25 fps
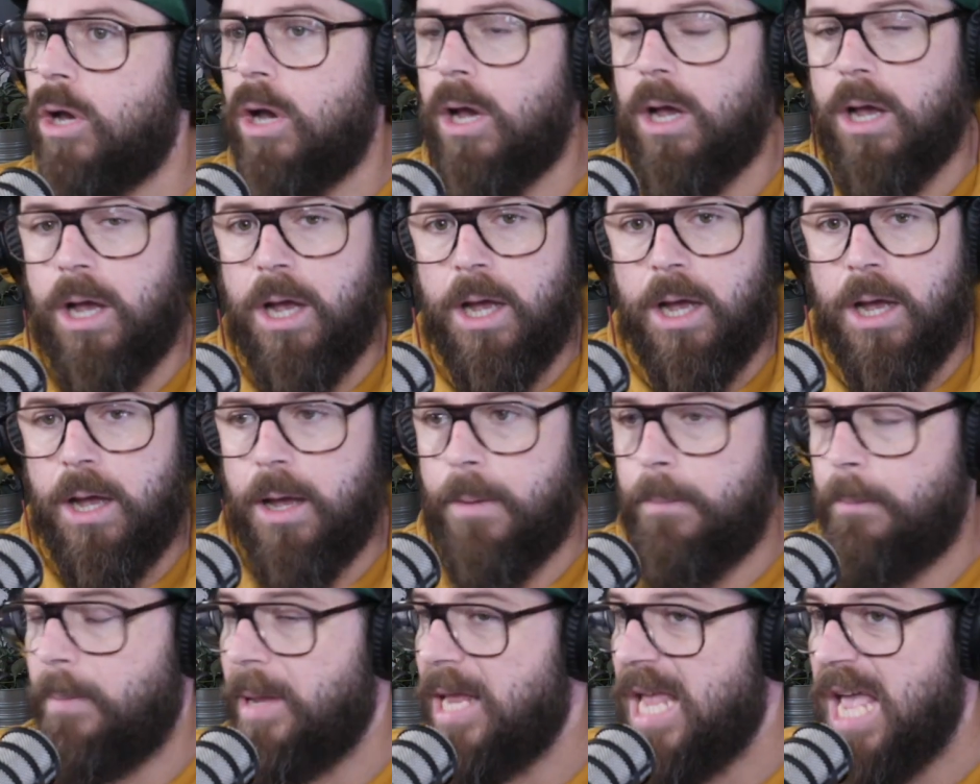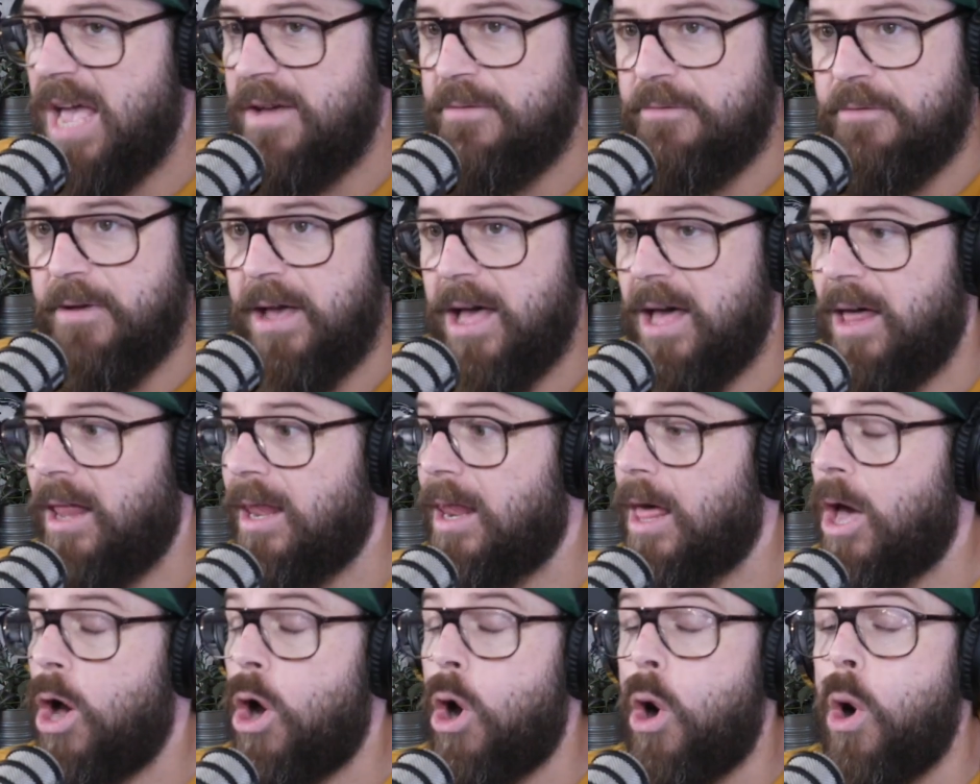PFL,
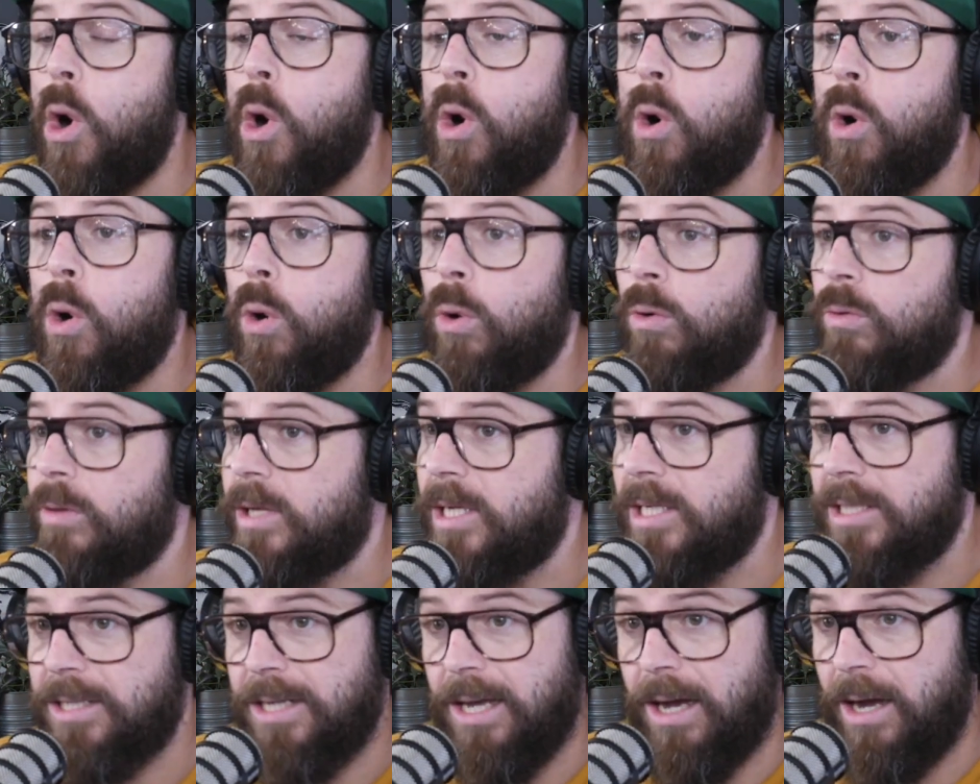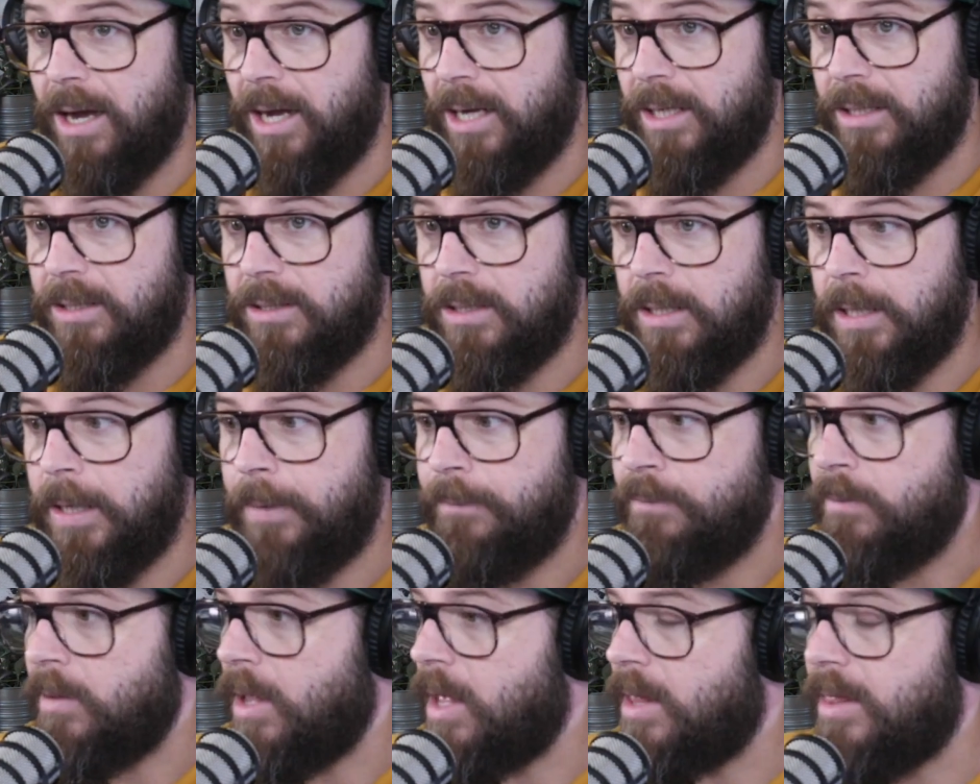all these guys.
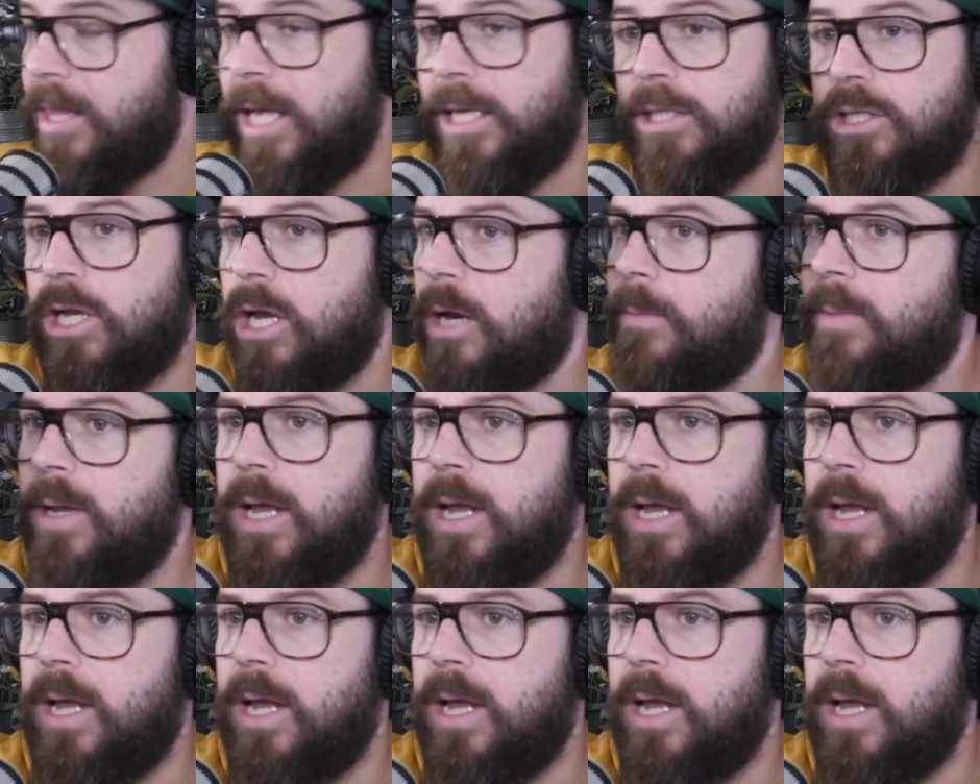There's going to be